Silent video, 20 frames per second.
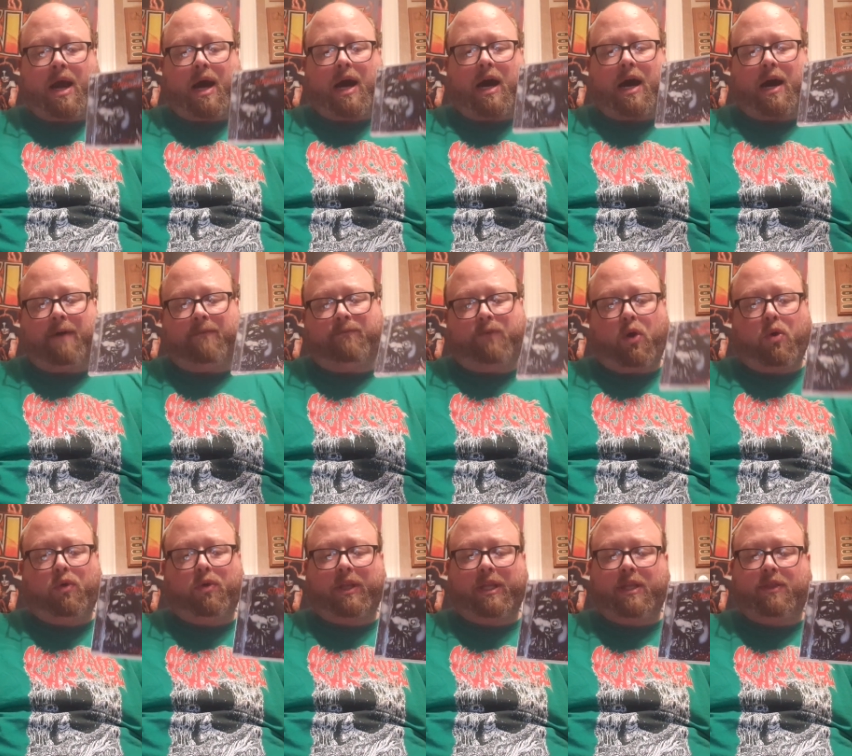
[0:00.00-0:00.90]
Uh,
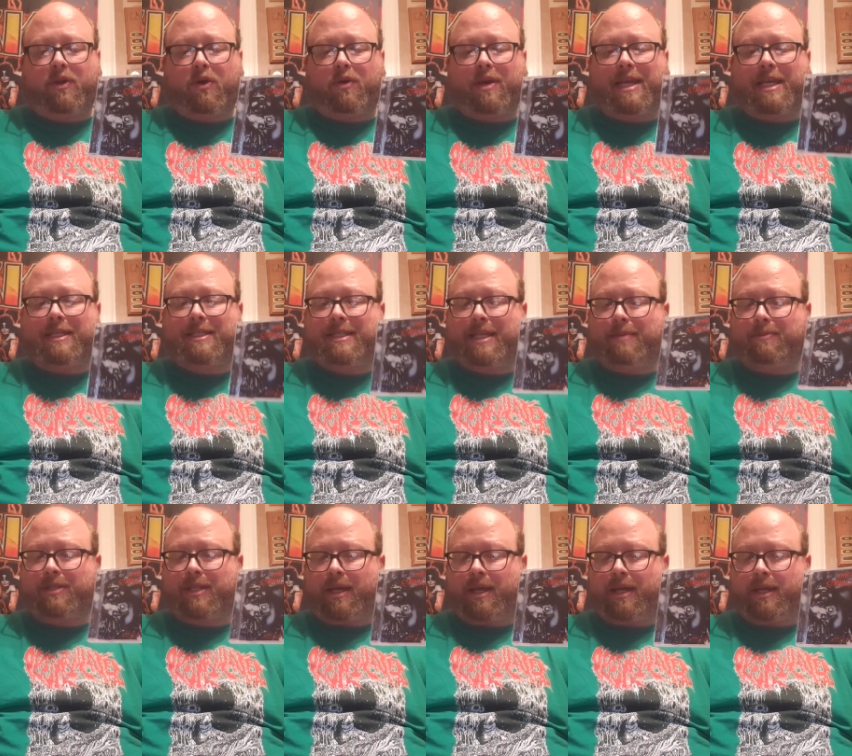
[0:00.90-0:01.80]
vocally, though, he
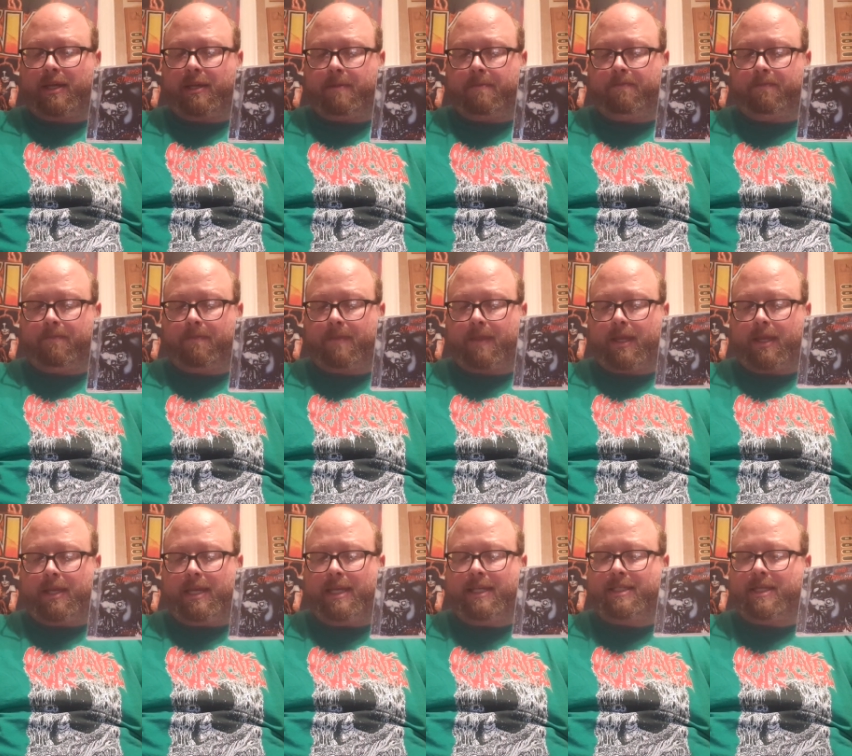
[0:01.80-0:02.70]
seems like
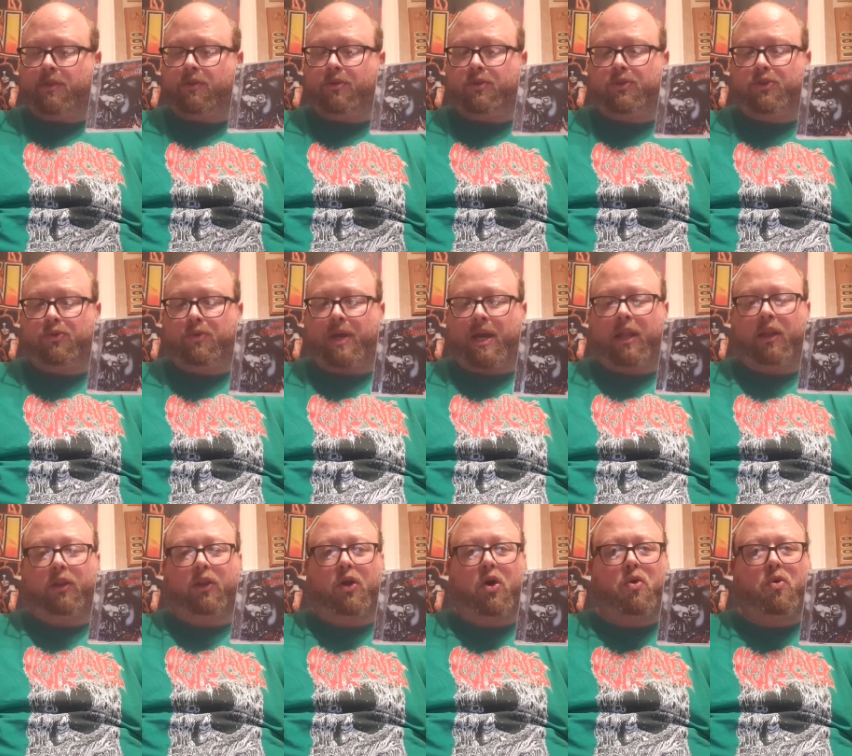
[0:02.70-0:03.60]
he's either doing a
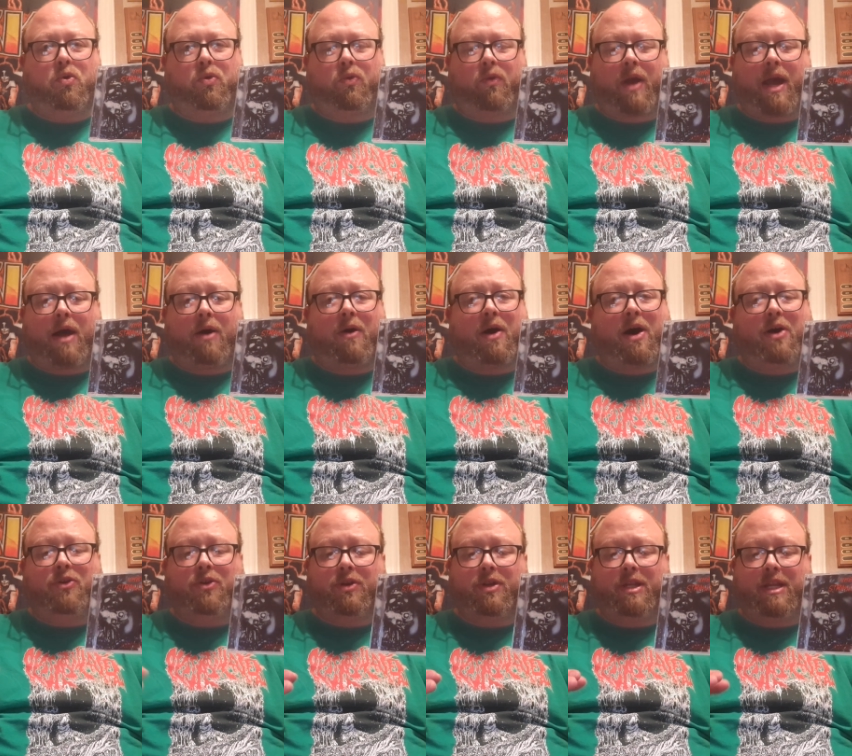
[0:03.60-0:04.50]
low growl
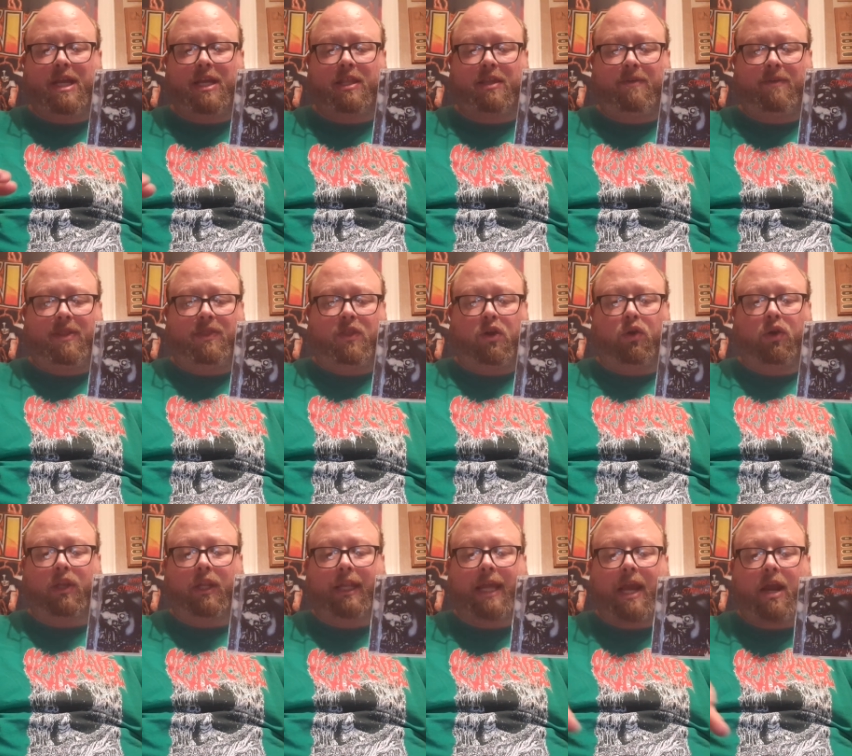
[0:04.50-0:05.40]
underneath of it and they're
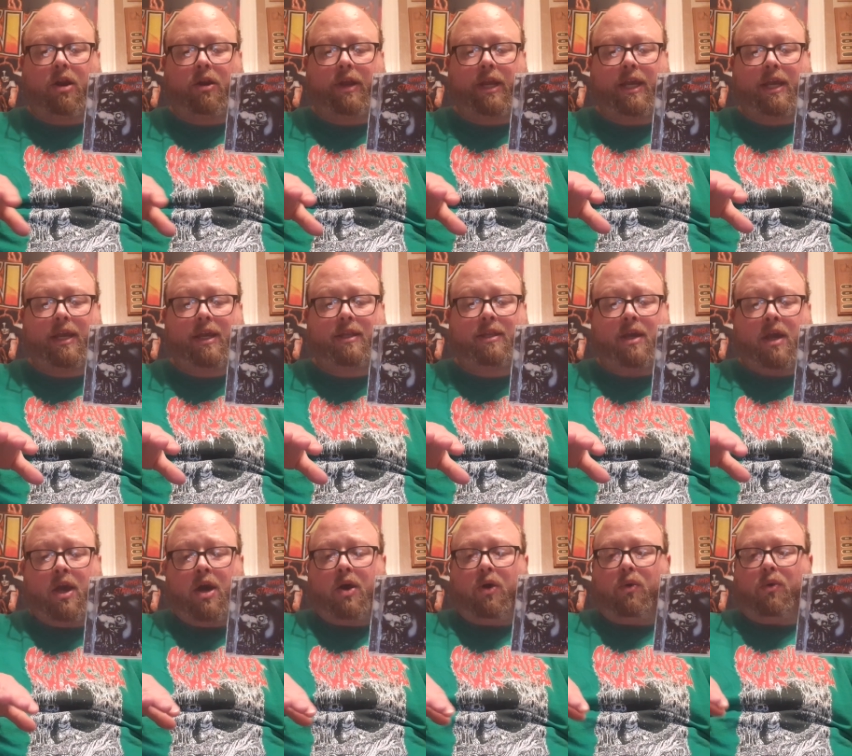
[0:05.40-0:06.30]
layering it
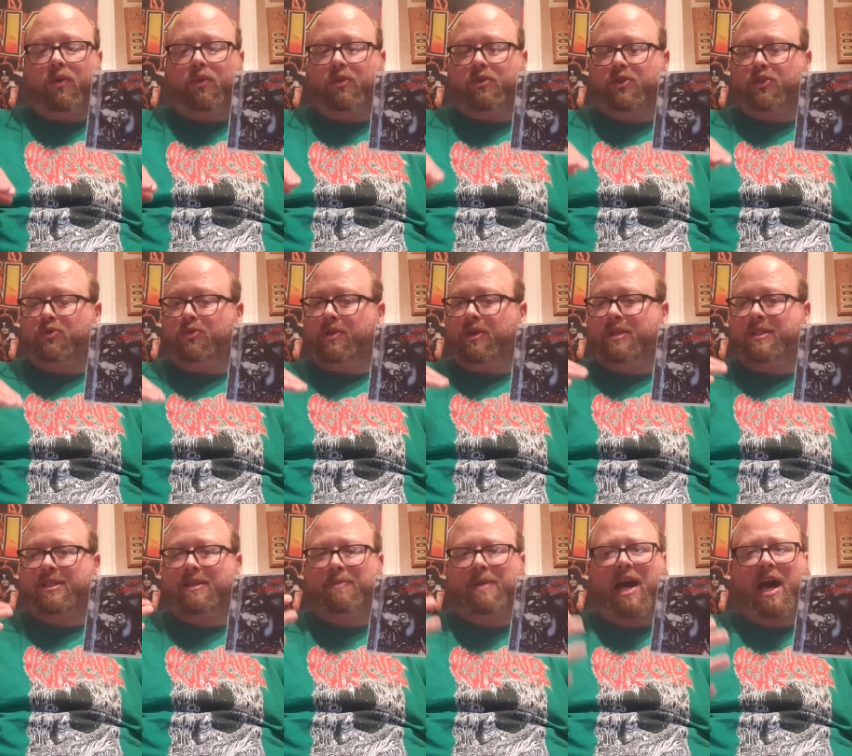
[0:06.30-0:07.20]
or there's doing
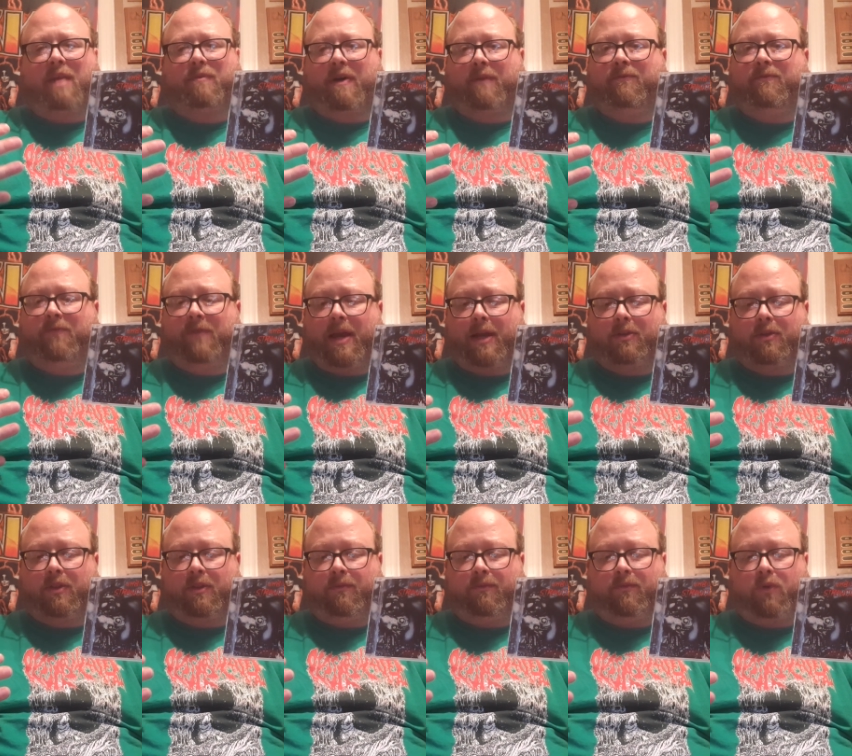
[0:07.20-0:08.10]
some kind of effect
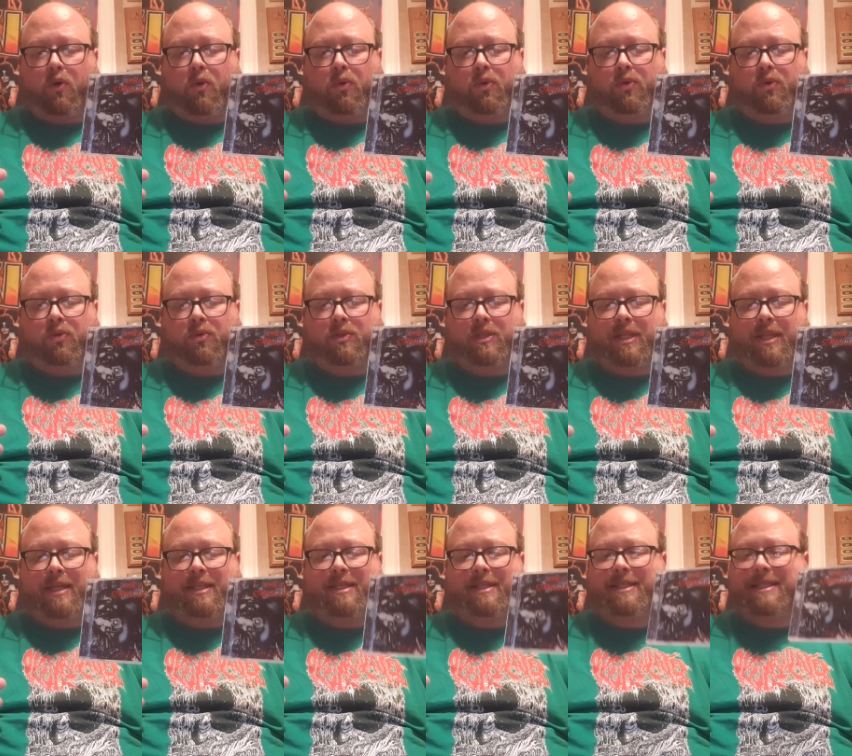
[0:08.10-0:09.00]
on the vocals
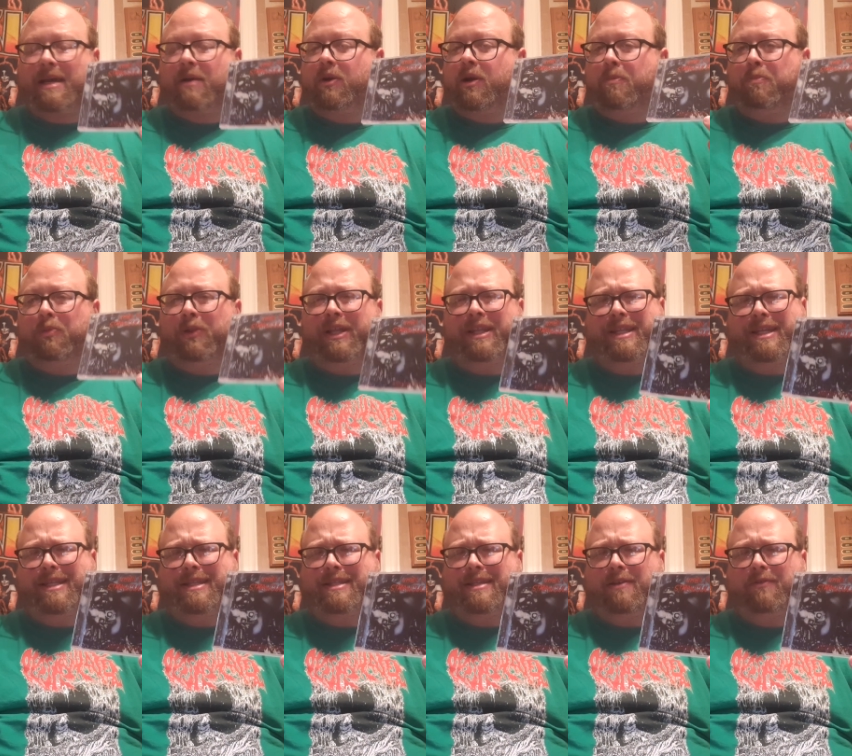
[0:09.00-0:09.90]
they just sound
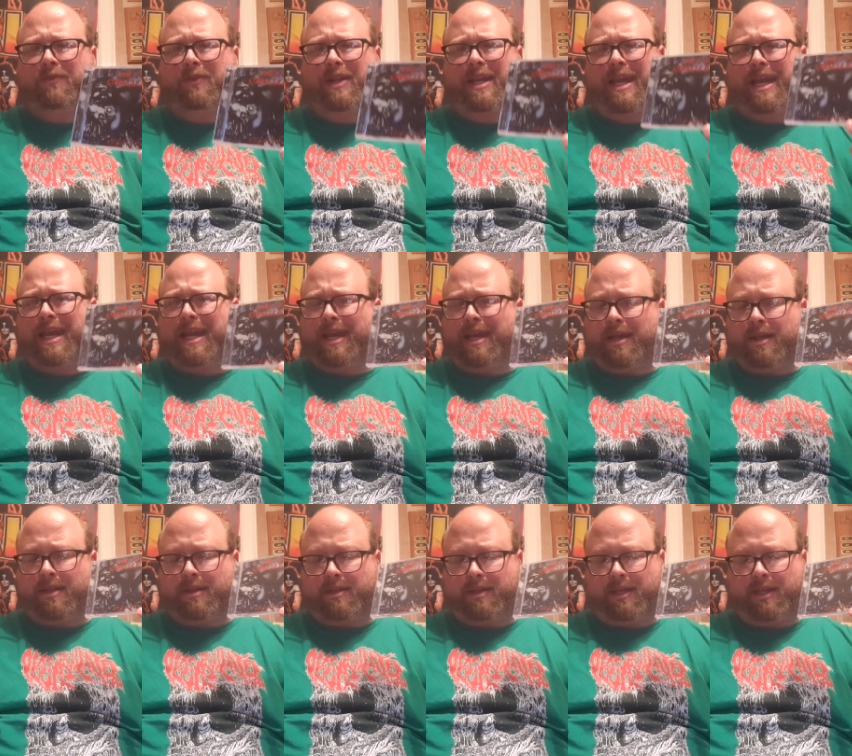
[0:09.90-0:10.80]
completely different
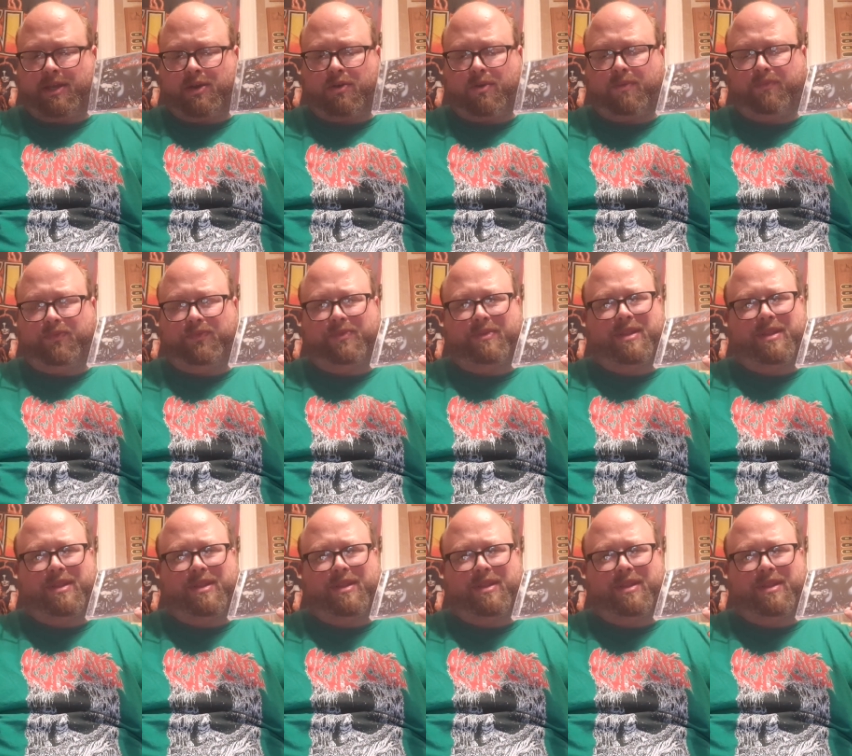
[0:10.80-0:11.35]
and you know